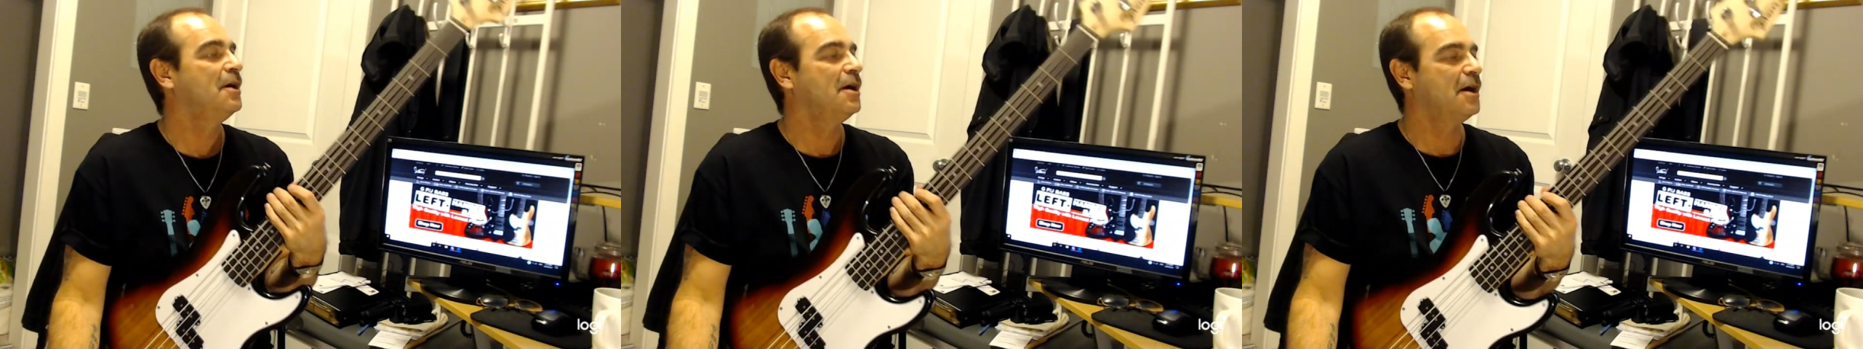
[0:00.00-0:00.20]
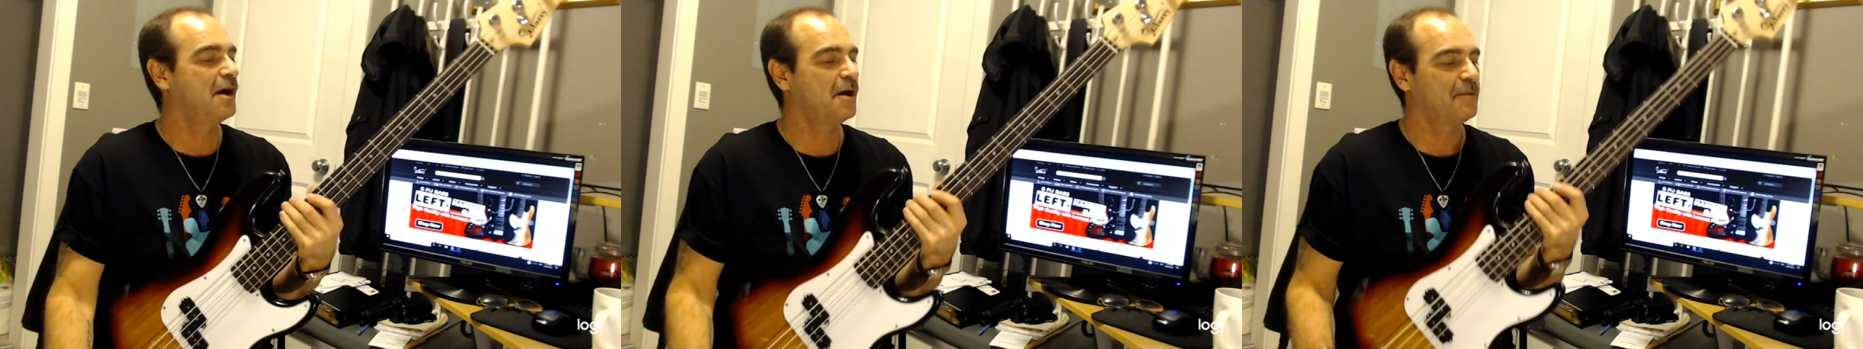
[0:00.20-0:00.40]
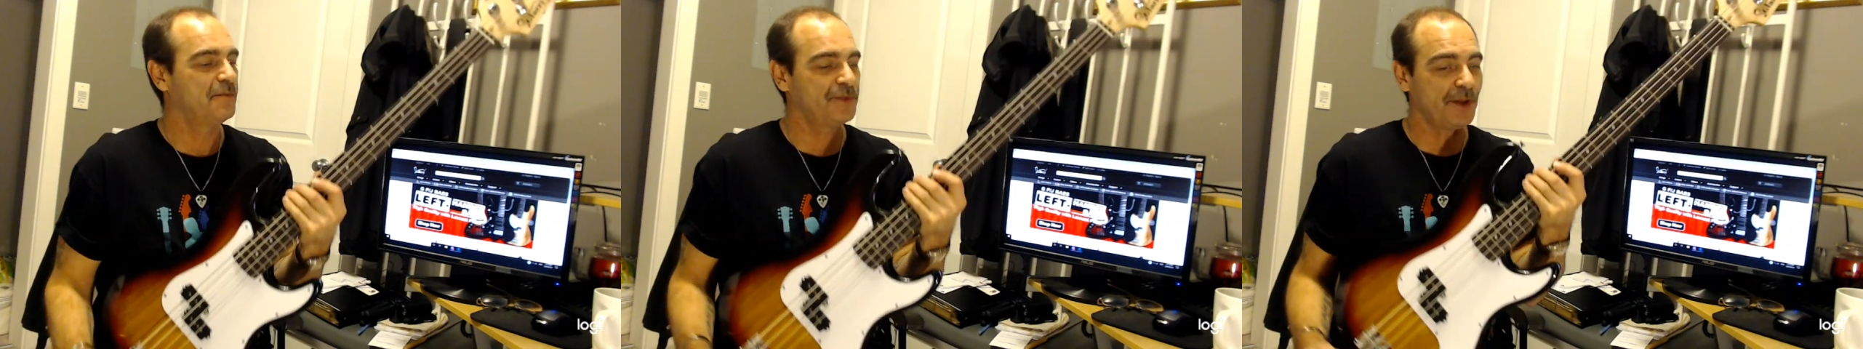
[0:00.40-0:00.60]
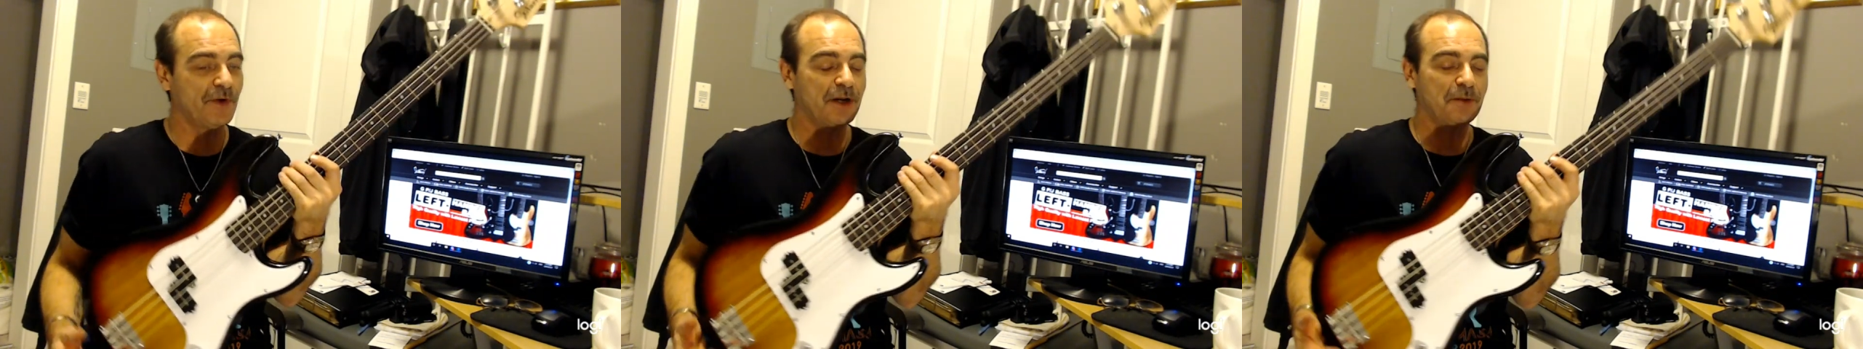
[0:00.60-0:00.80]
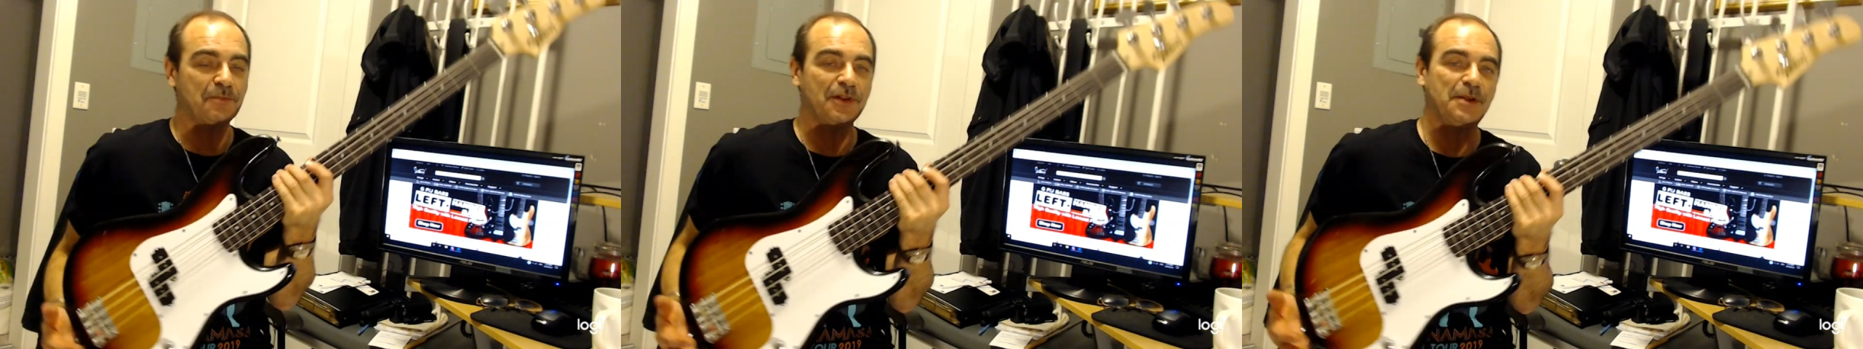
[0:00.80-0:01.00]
They want to play